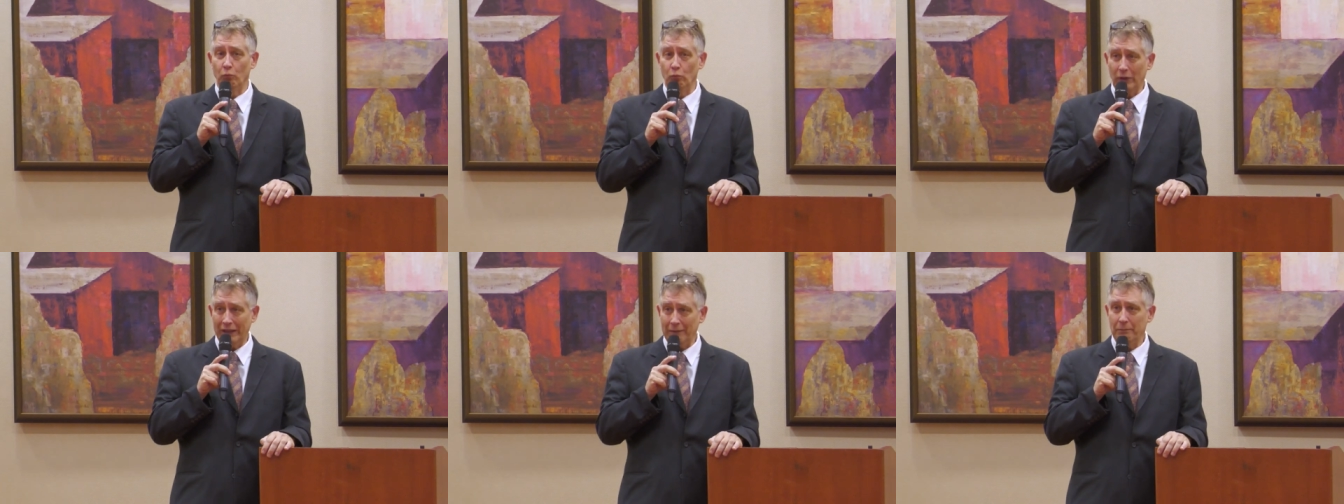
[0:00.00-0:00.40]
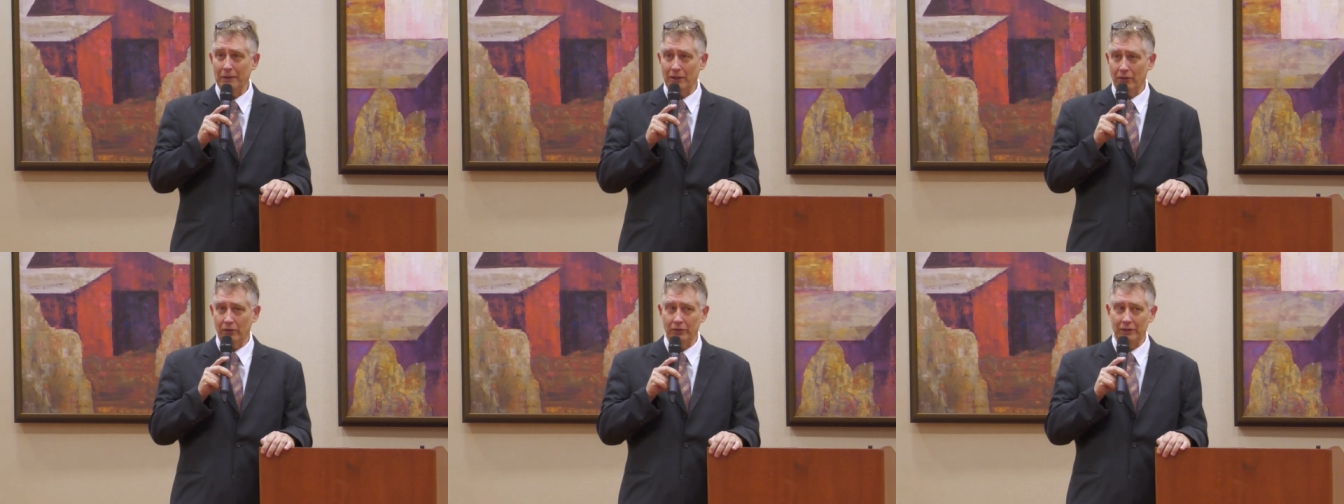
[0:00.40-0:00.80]

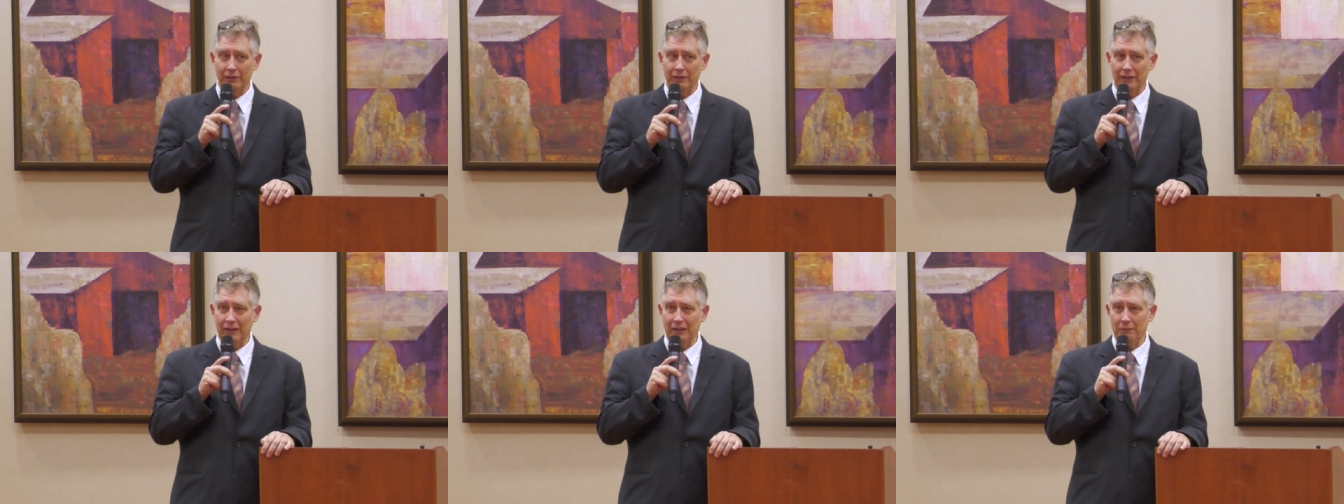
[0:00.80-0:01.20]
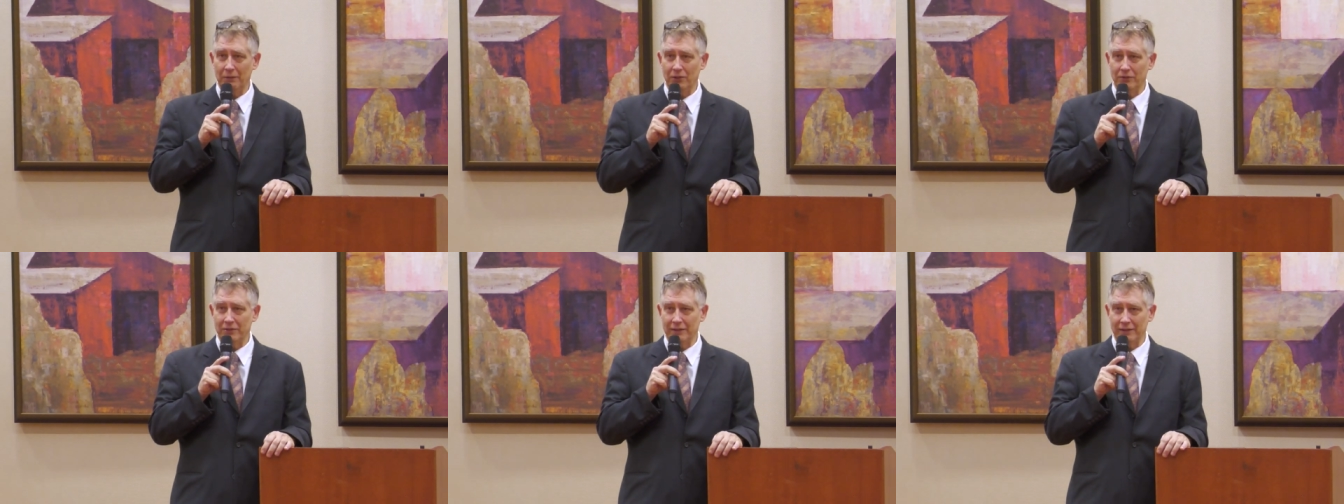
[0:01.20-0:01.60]
rebuild the
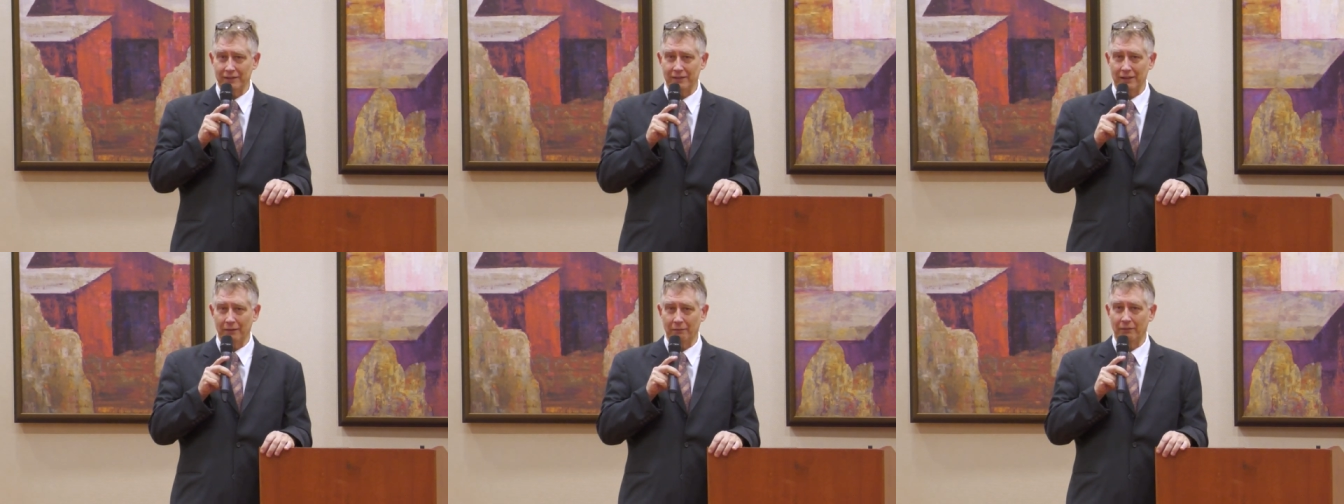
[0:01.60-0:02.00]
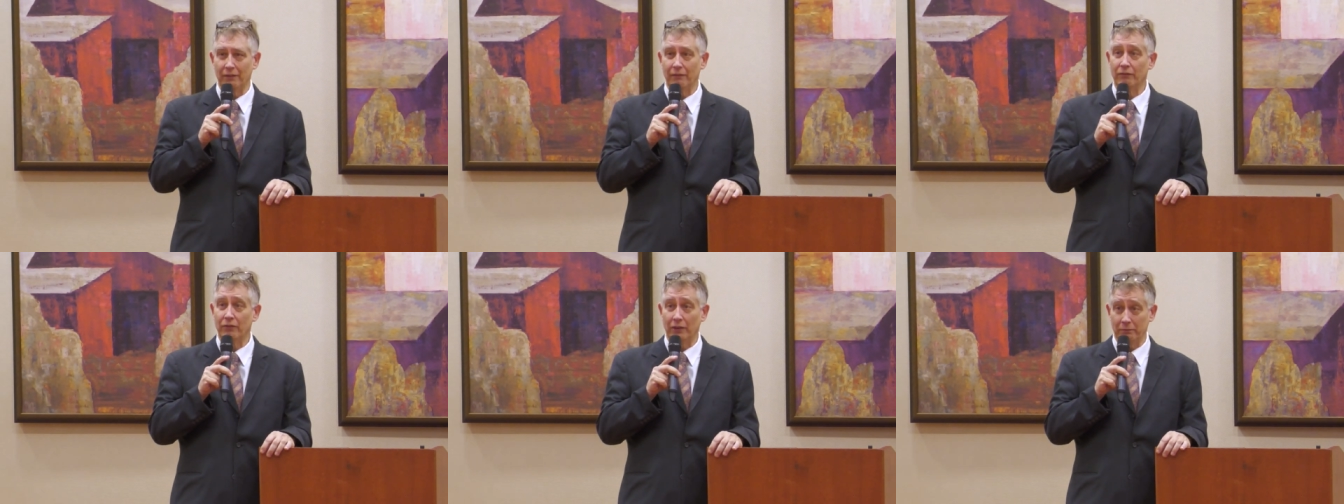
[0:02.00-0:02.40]
immune system
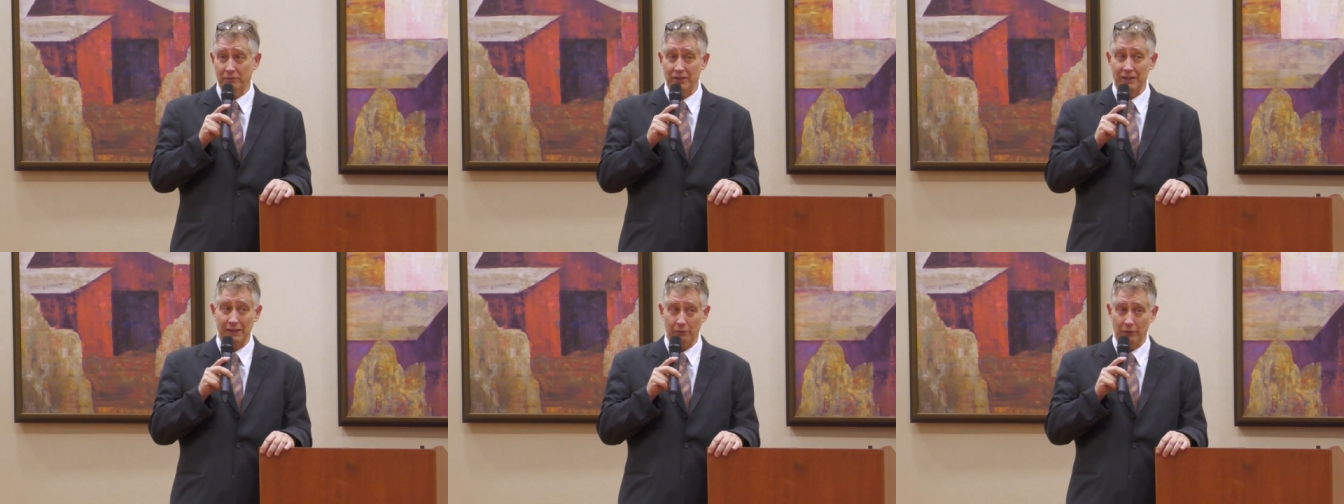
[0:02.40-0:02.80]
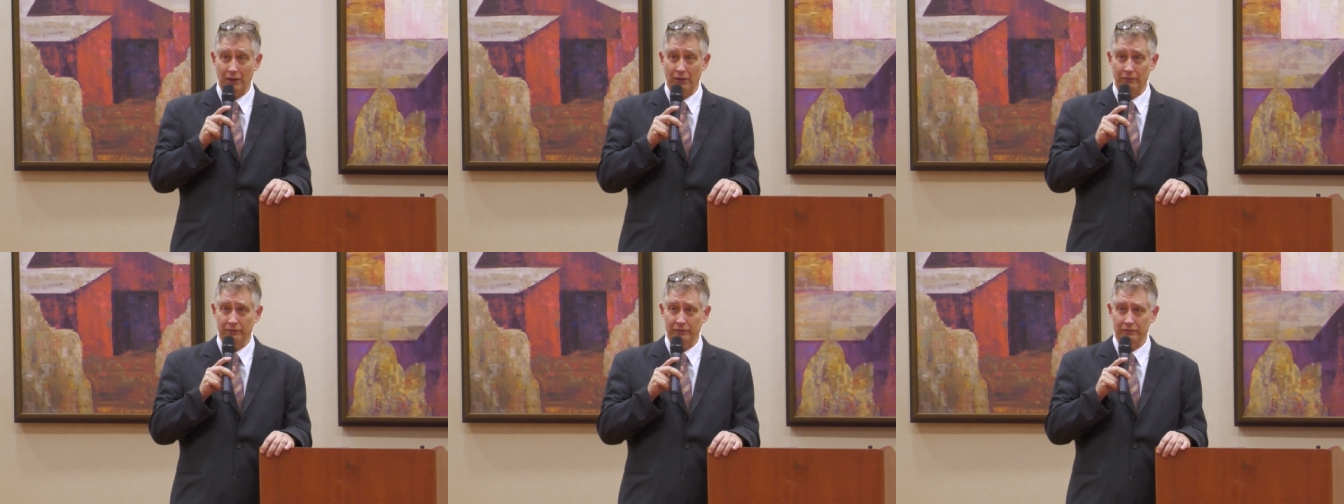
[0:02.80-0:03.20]
from
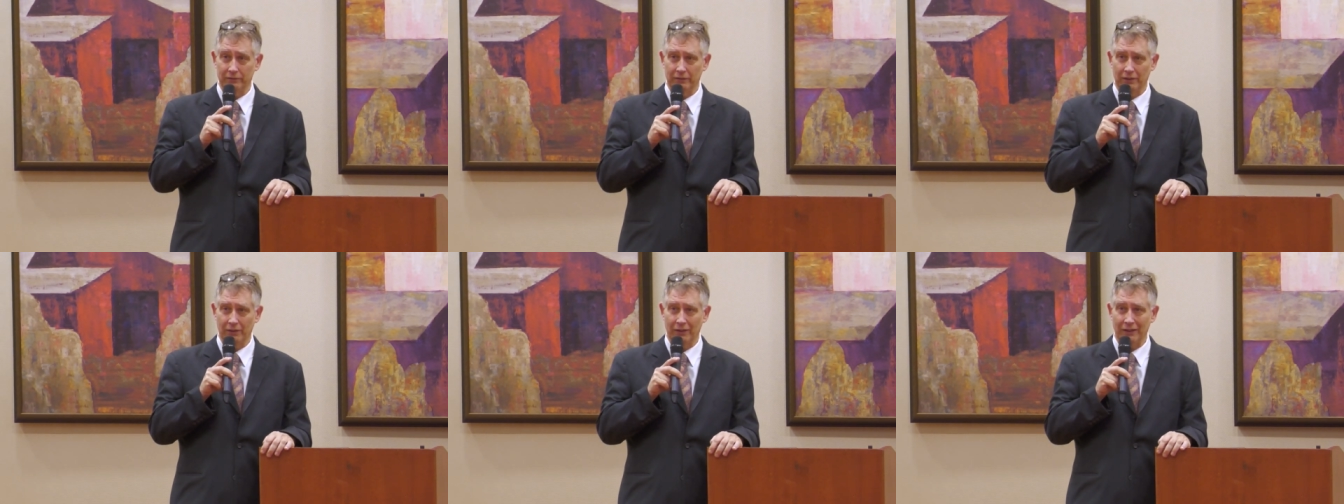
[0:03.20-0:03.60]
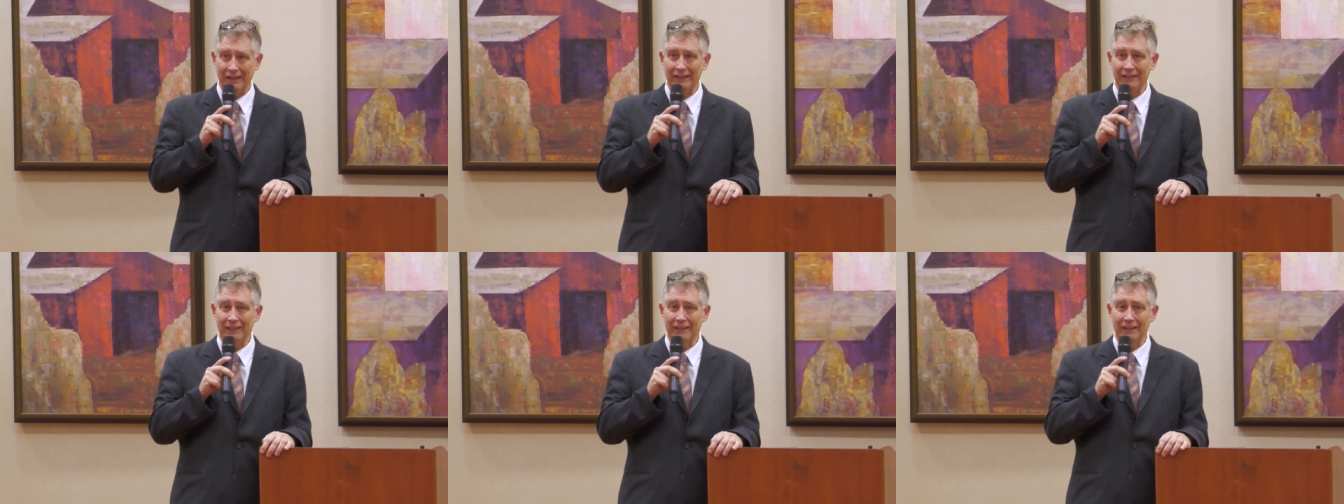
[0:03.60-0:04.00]
zero, all
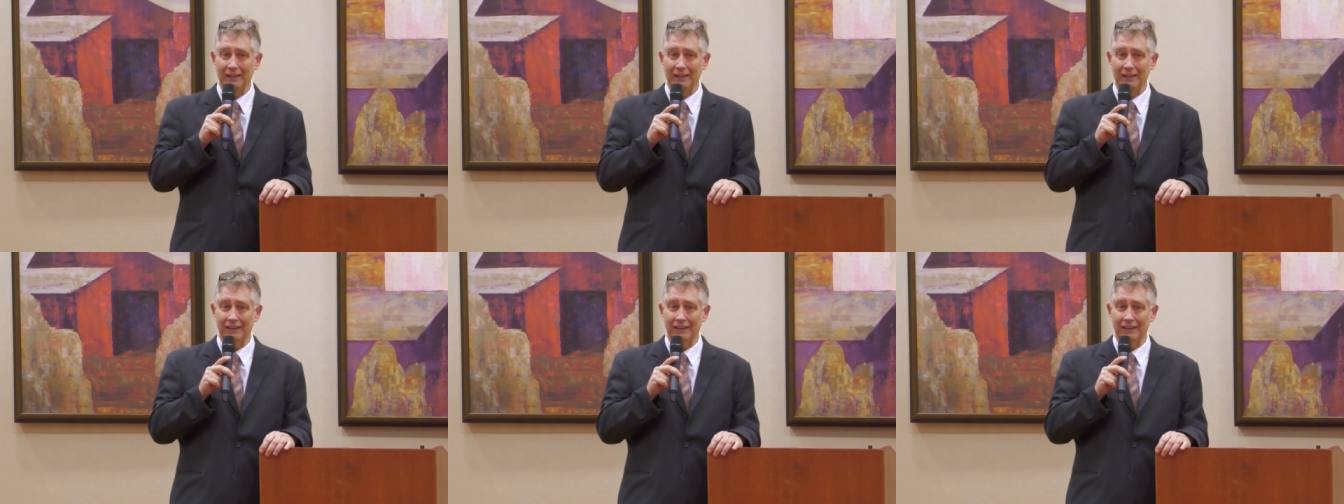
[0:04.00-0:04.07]
right?